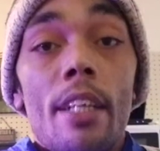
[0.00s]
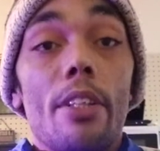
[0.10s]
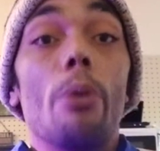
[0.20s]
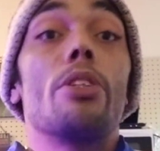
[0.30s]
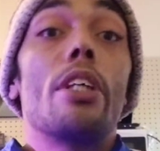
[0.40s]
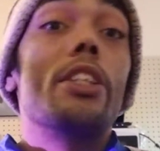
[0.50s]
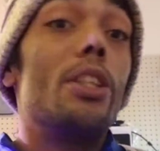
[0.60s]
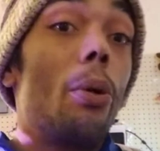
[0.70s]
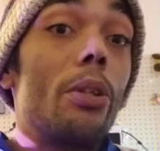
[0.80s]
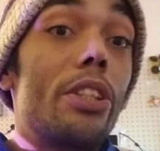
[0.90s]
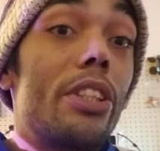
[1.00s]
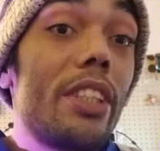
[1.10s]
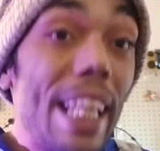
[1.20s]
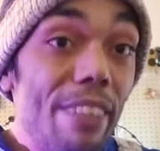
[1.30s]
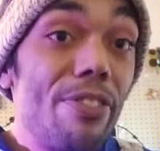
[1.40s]
Those are your
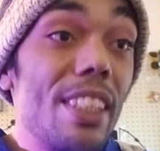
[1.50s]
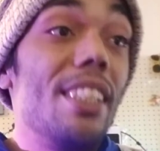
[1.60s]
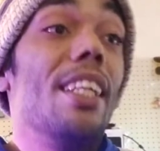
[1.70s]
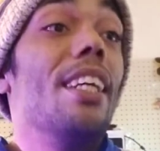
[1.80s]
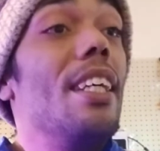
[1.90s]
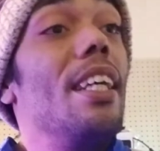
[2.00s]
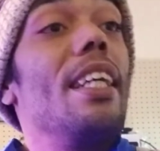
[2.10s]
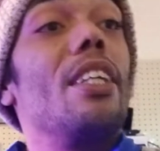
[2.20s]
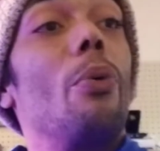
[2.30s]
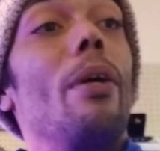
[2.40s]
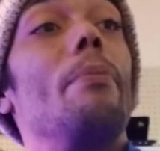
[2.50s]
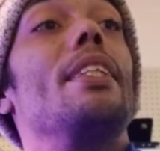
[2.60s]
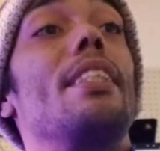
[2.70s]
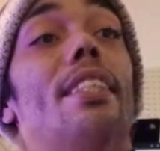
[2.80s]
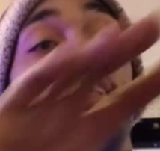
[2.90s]
safety
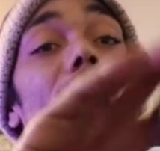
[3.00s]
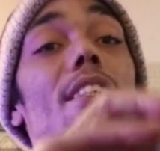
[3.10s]
equipment.